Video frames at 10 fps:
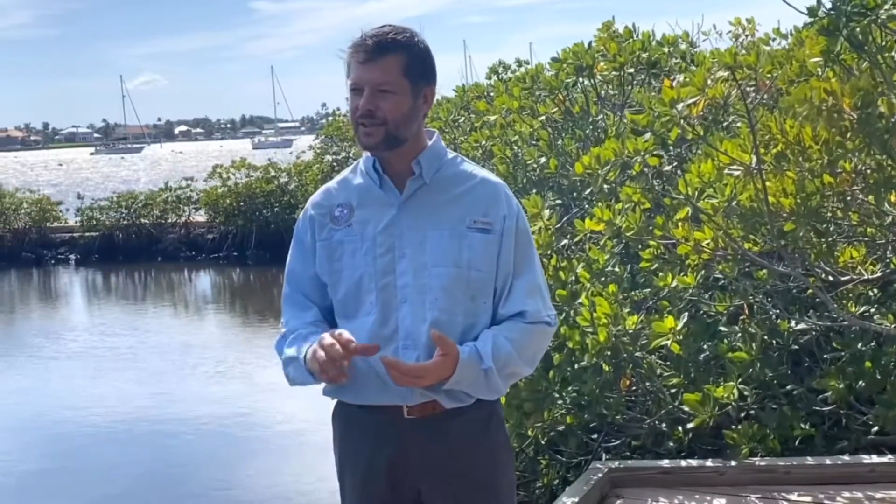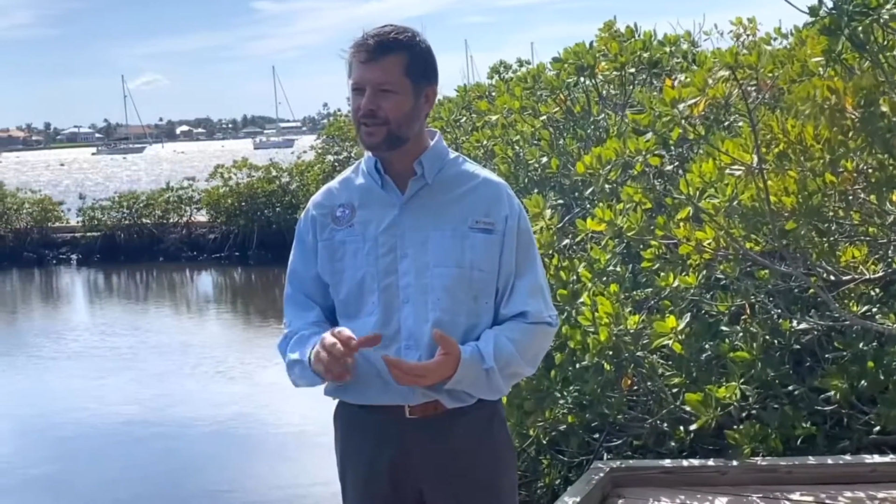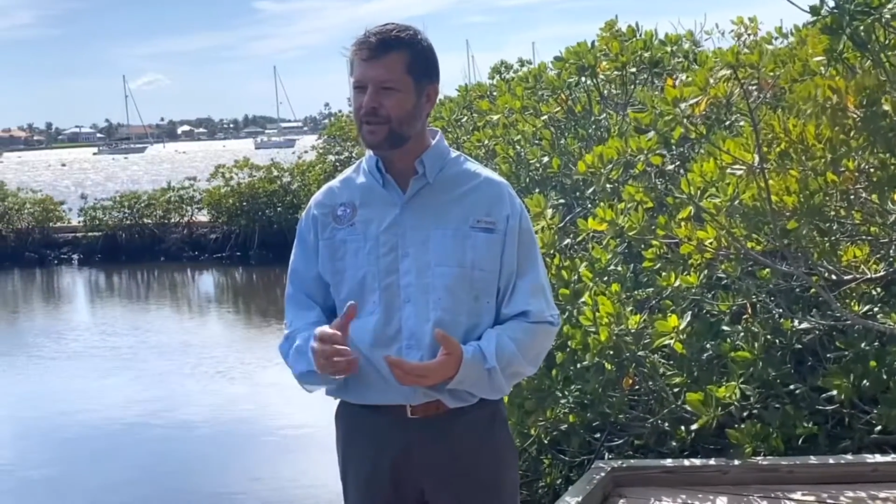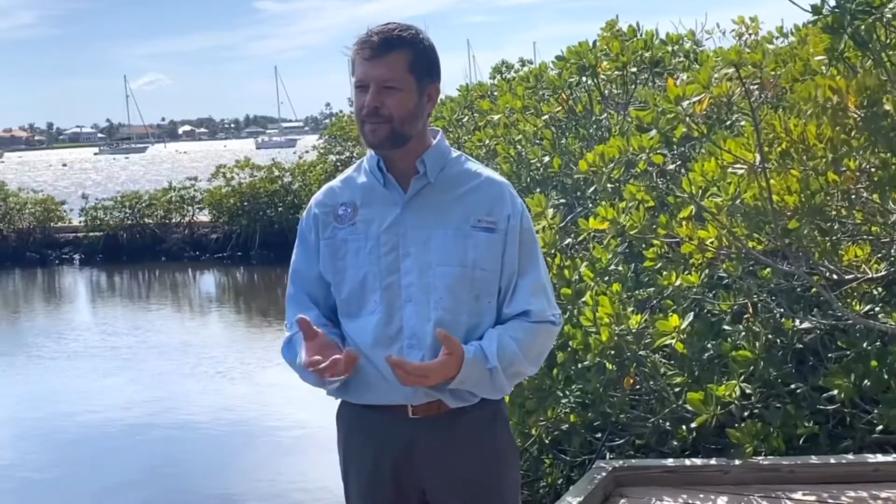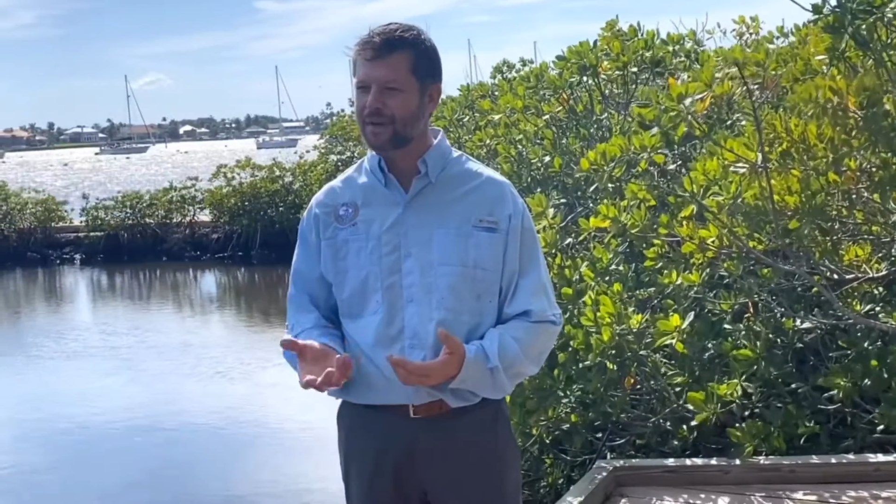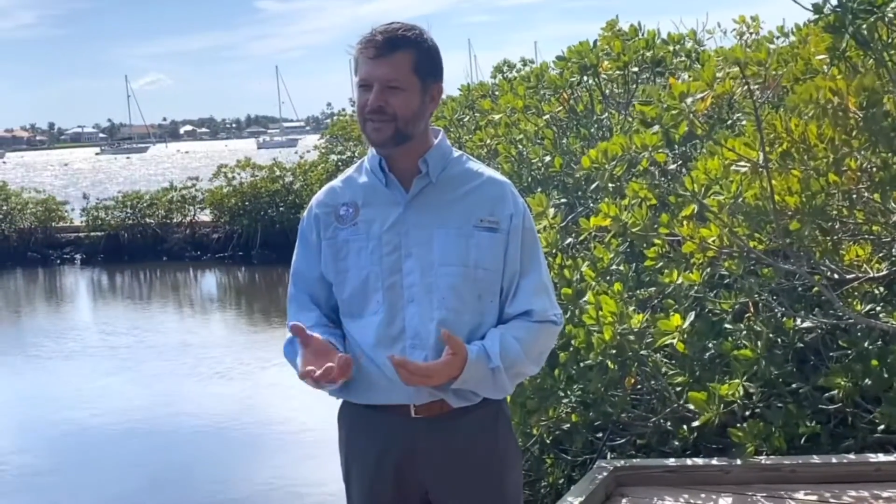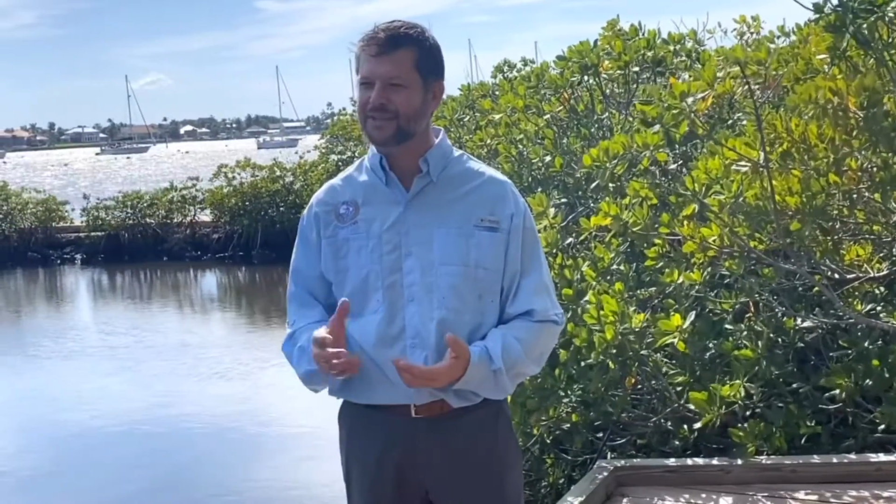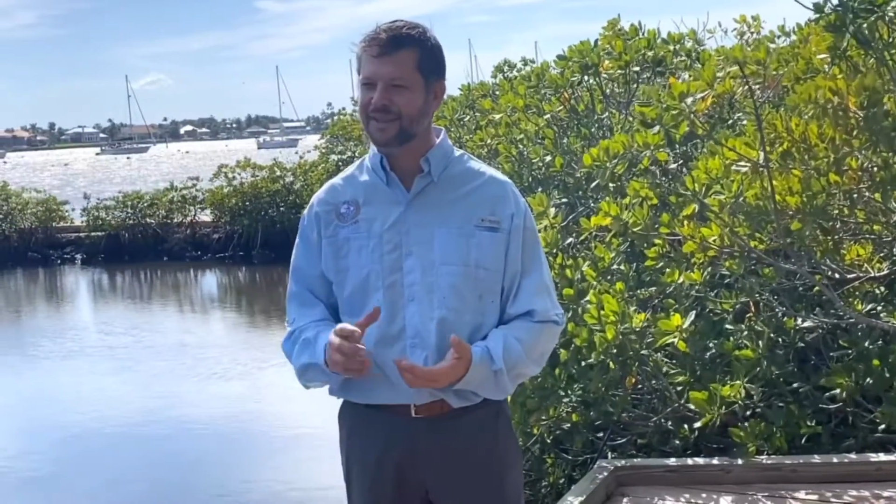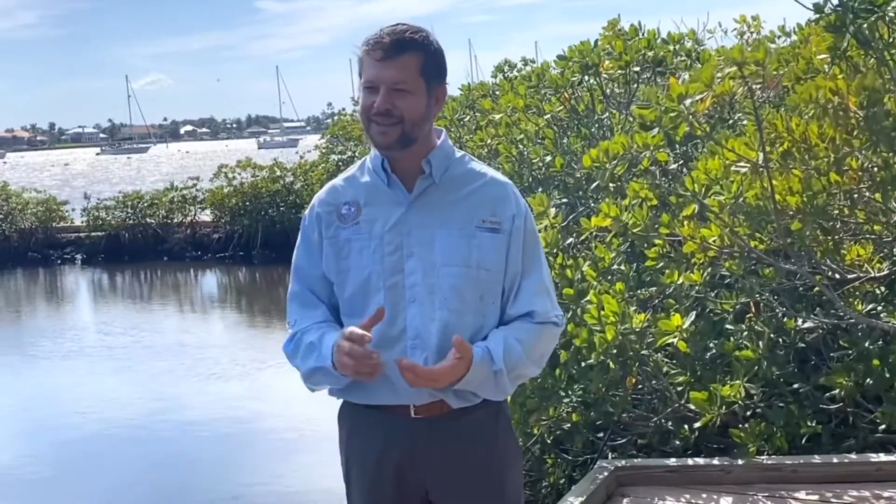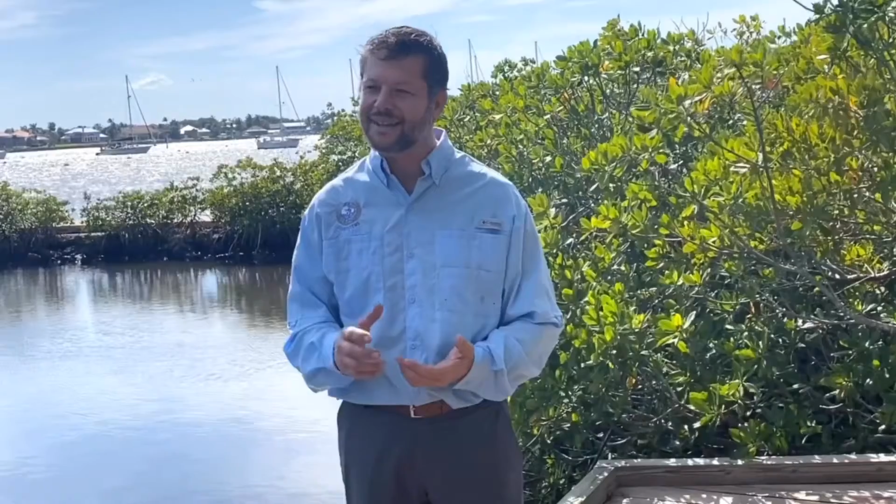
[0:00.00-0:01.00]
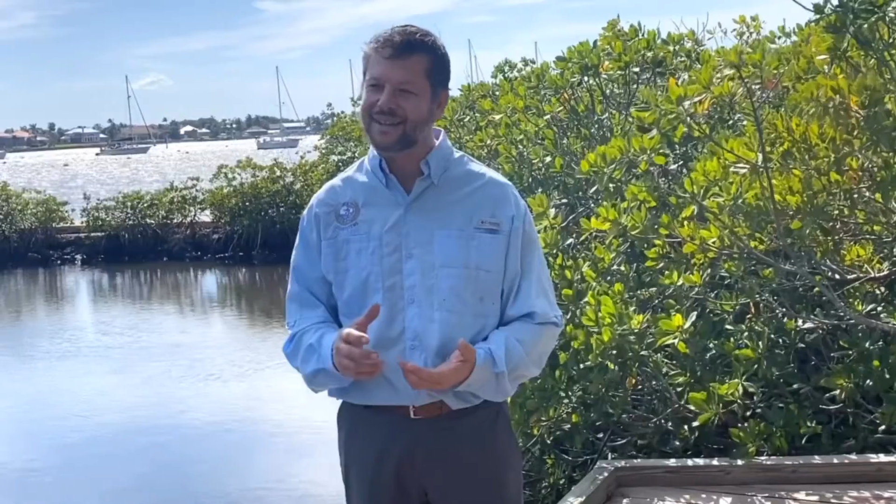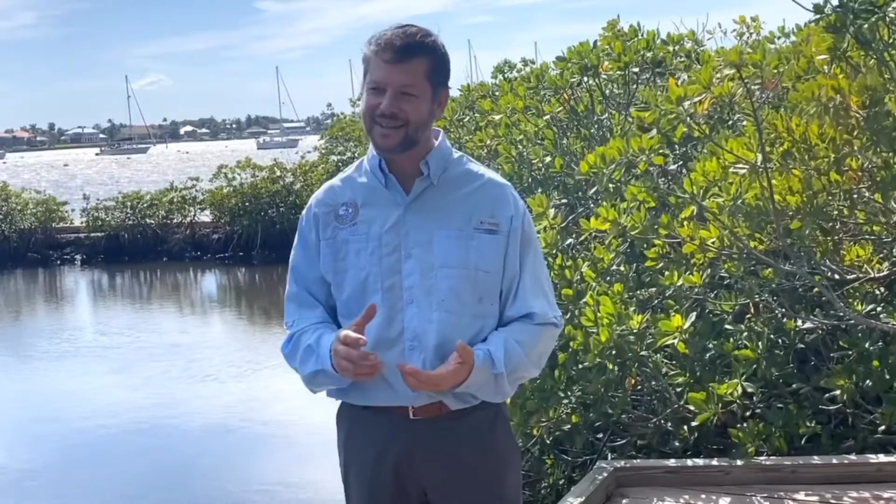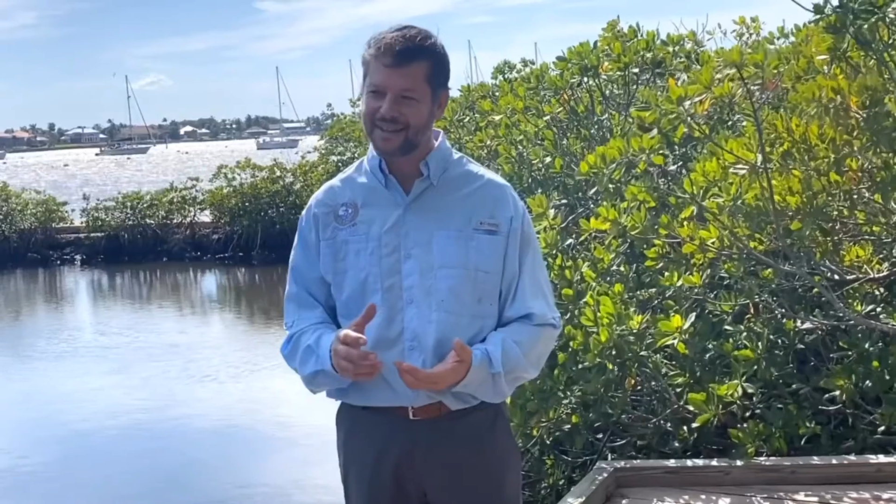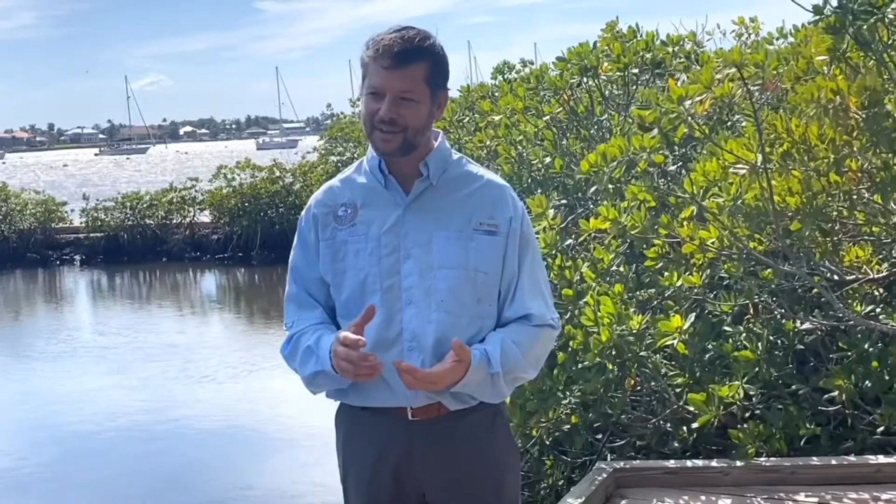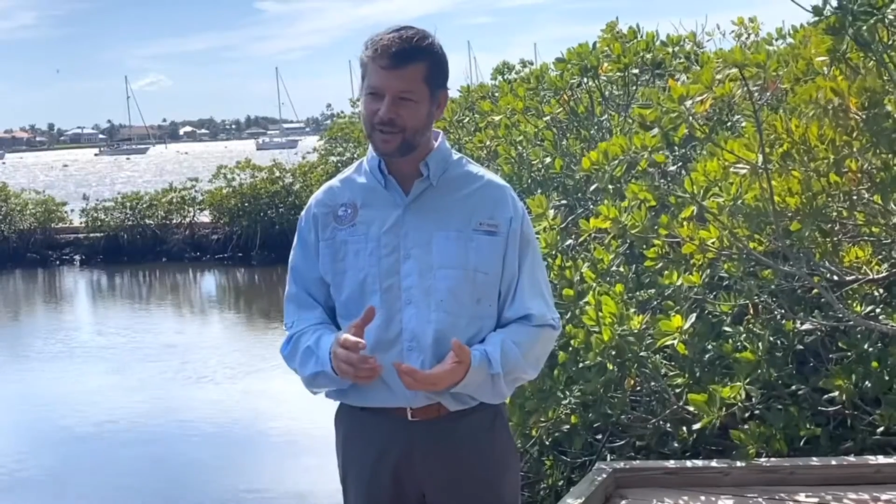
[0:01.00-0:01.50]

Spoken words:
certain amount of salinity